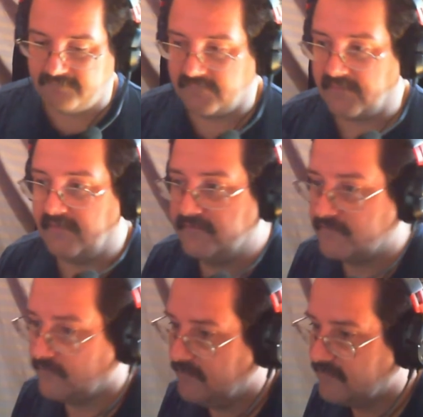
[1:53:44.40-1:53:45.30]
There's
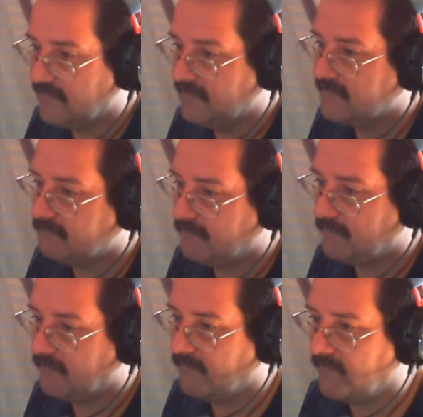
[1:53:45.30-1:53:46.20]
a reason that's
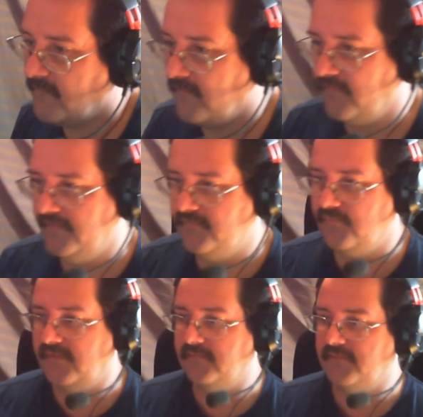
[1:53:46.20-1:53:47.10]
currently
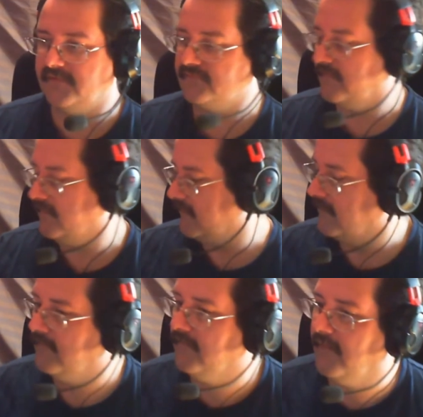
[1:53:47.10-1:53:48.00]
$20 right
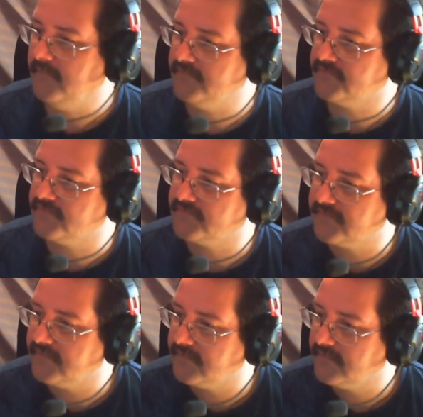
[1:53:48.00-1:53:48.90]
now. How much is the...